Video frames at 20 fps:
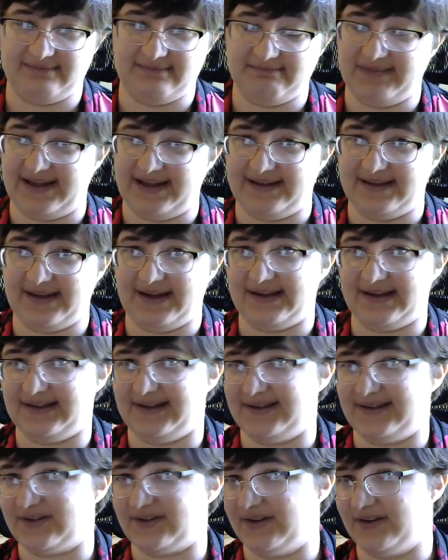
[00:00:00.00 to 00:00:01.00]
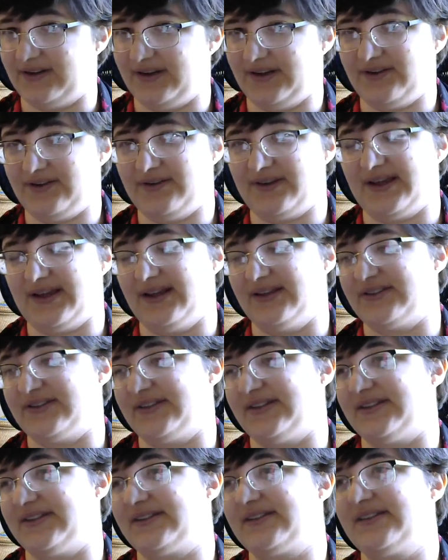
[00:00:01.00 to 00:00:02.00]
late 90s, early
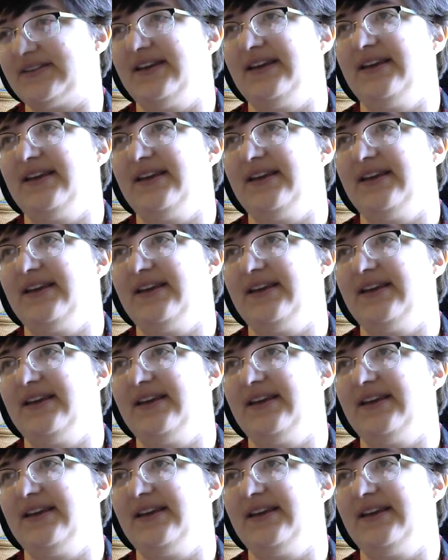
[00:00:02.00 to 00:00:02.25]
2000s.